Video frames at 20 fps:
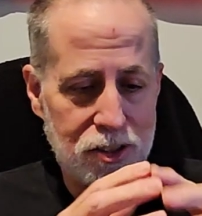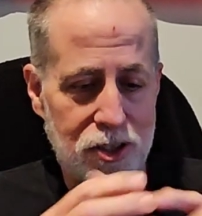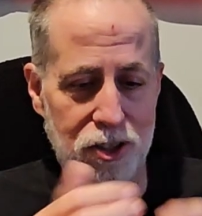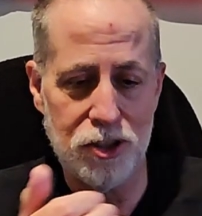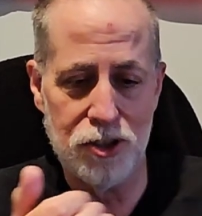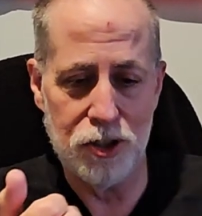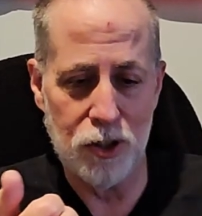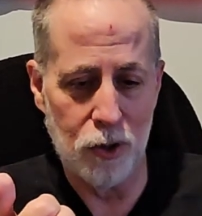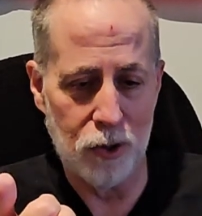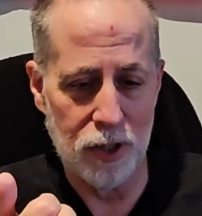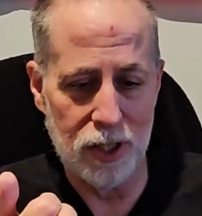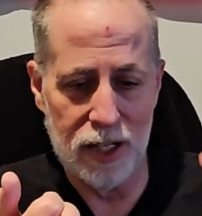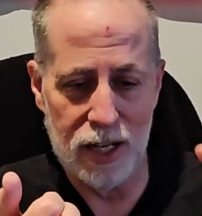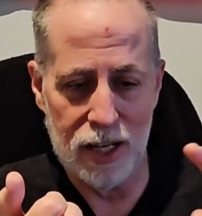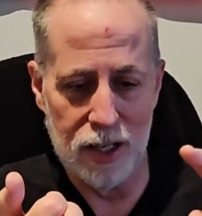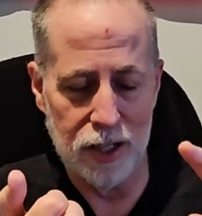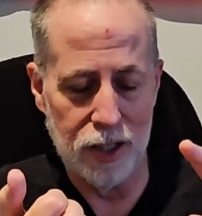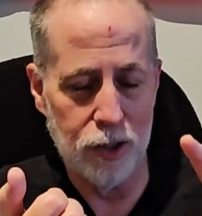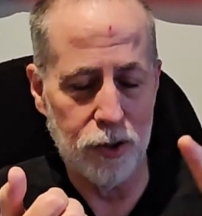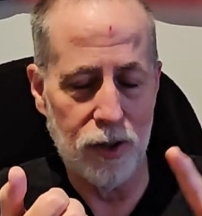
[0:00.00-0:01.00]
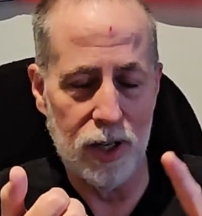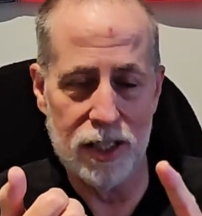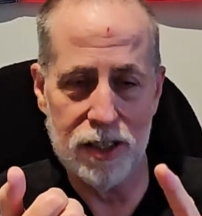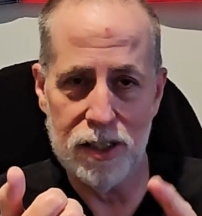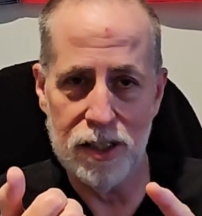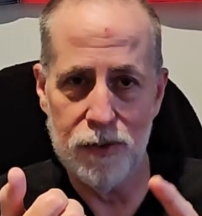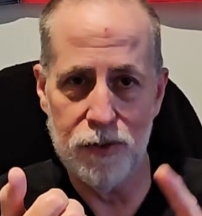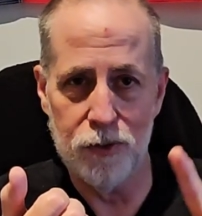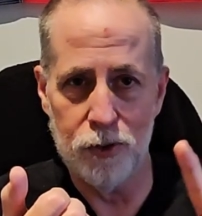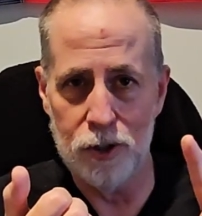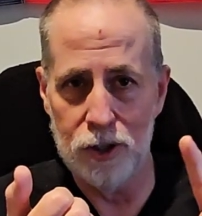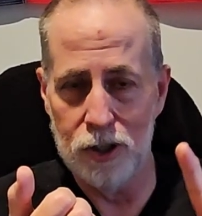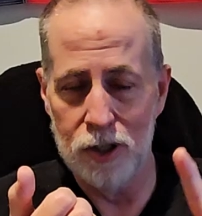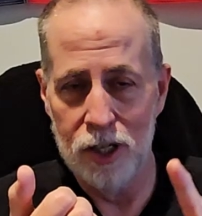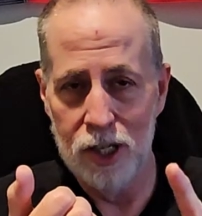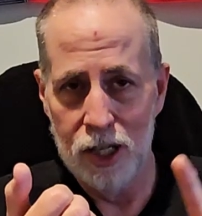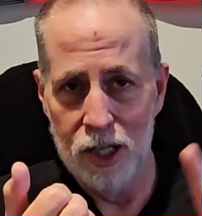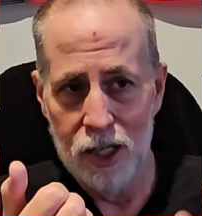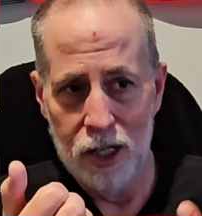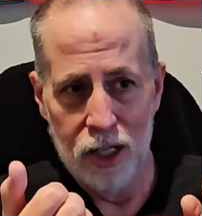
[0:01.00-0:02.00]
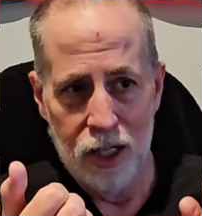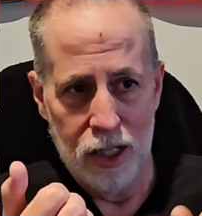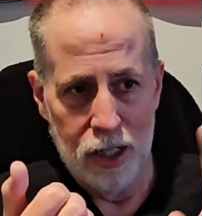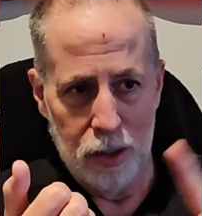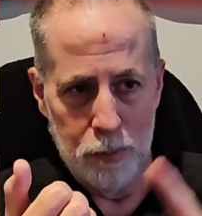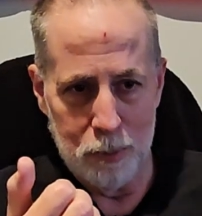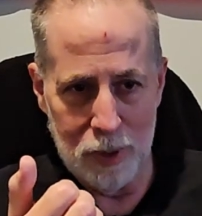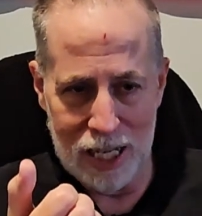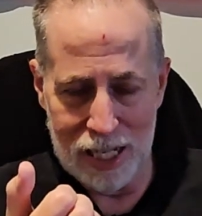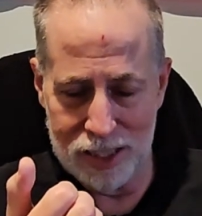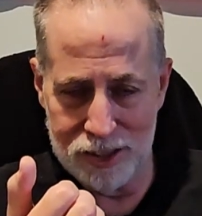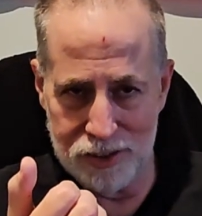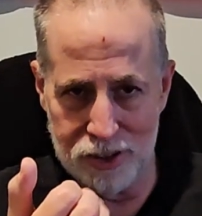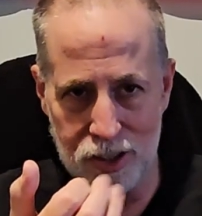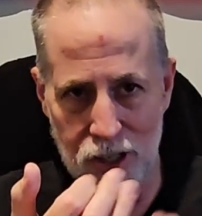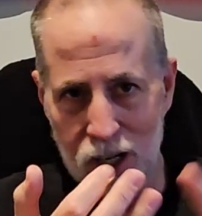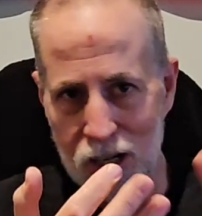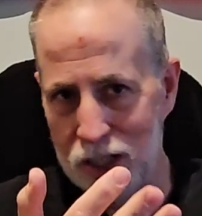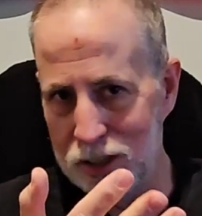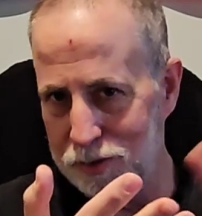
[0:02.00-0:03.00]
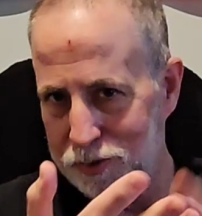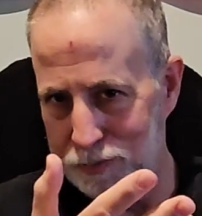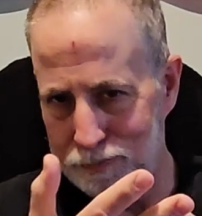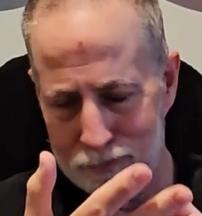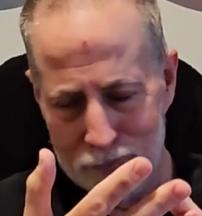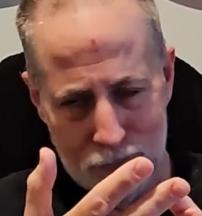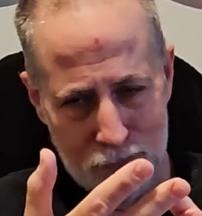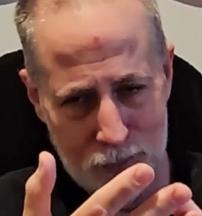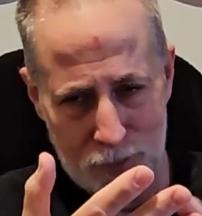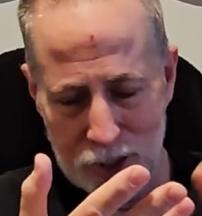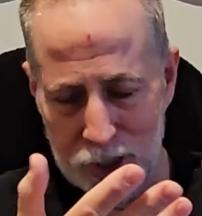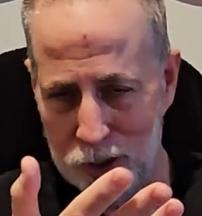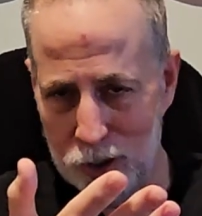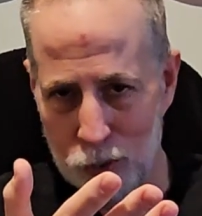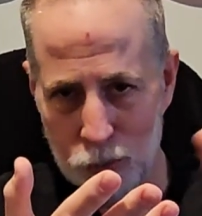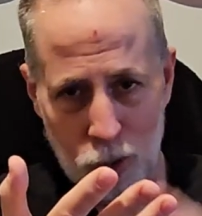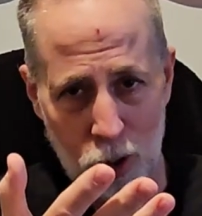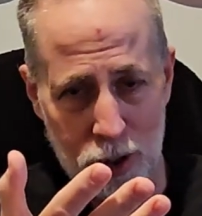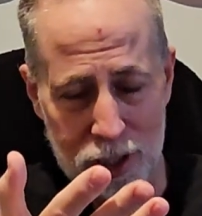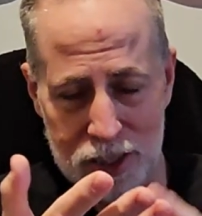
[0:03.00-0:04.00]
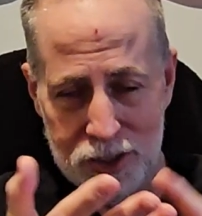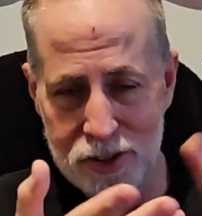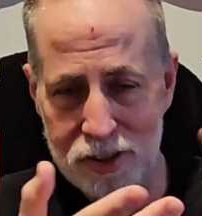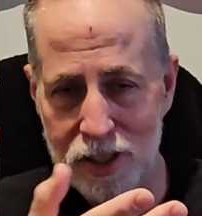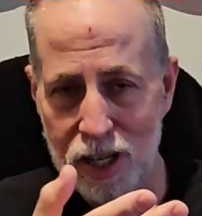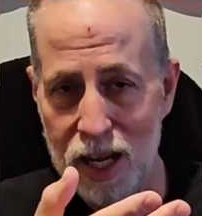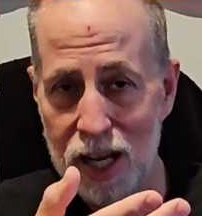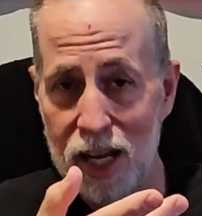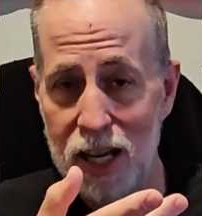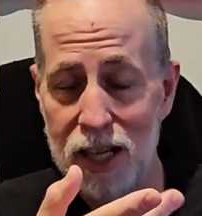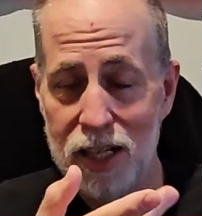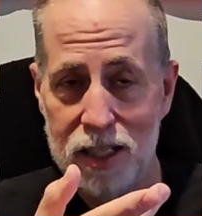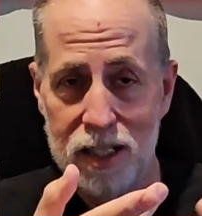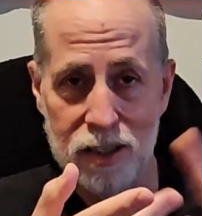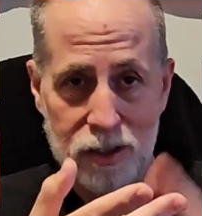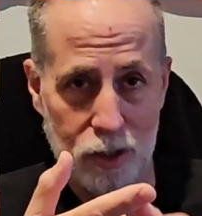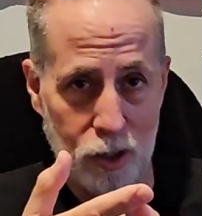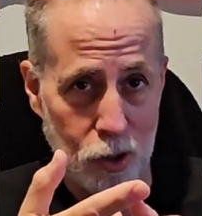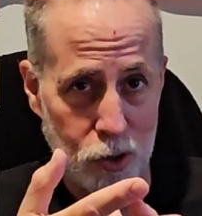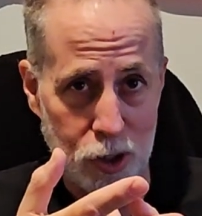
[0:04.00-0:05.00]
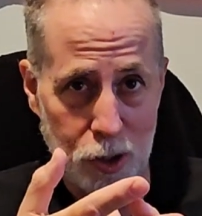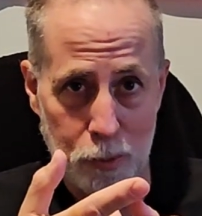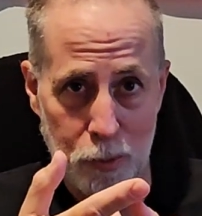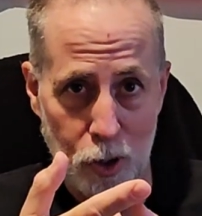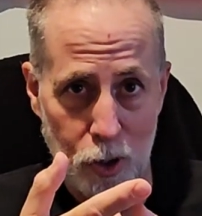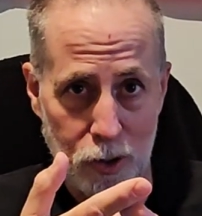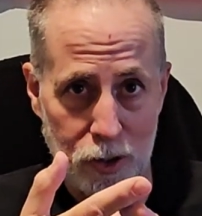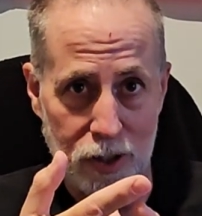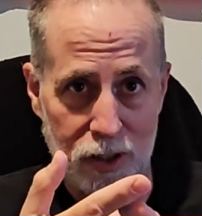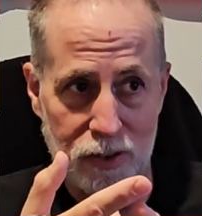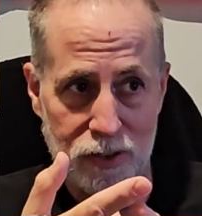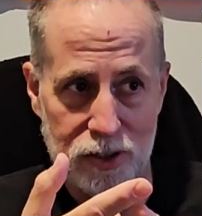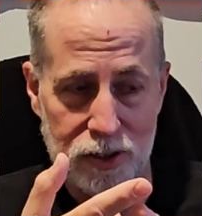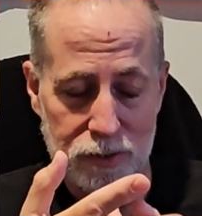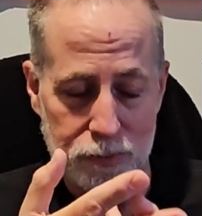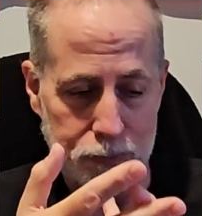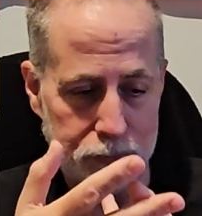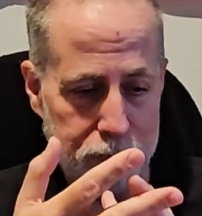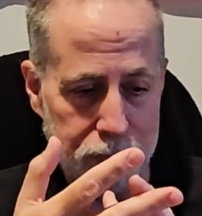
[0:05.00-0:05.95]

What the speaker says: He showed it how to correct it for box cars, rolling stock, locomotives.